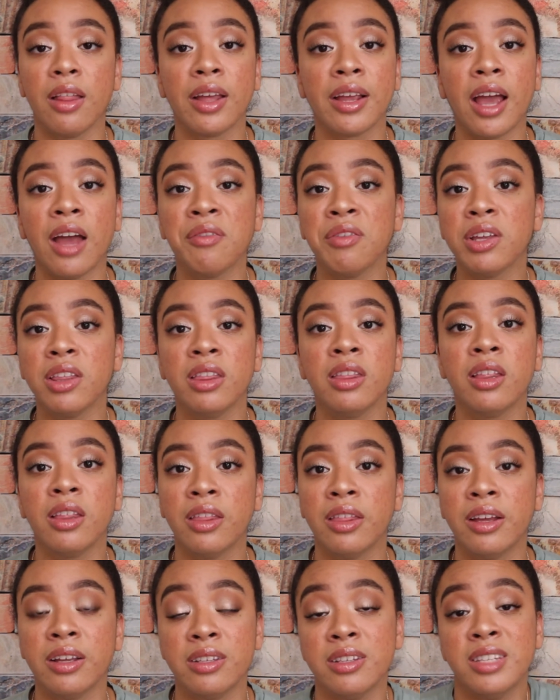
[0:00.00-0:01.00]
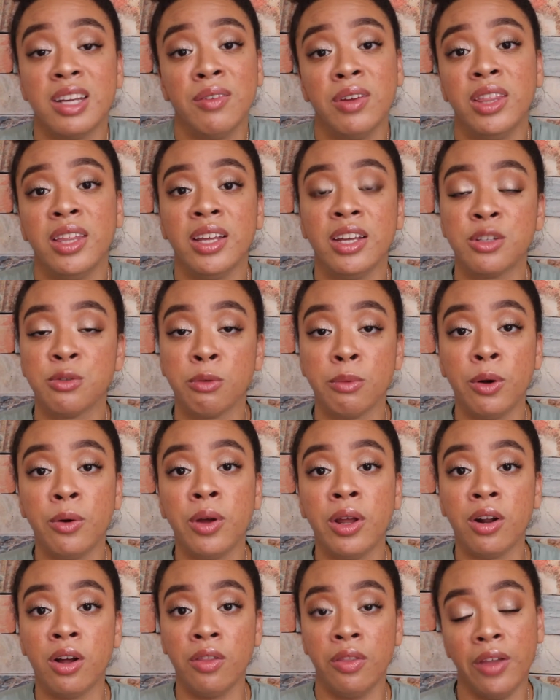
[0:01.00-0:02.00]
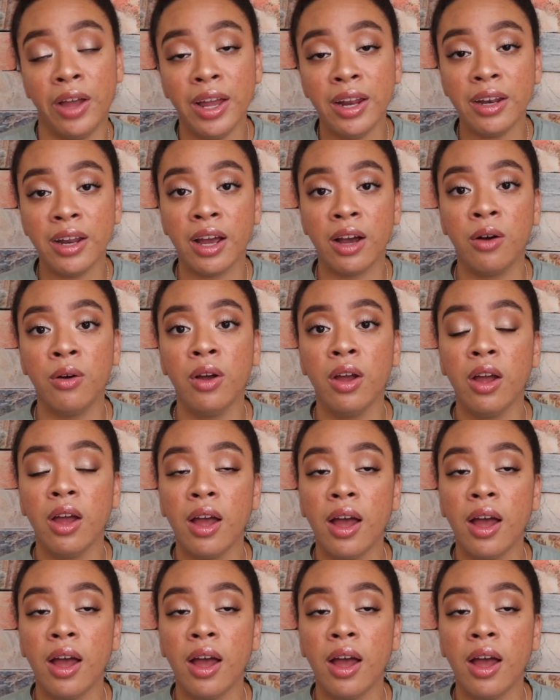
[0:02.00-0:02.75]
Like everything that, since everything is remote and online now,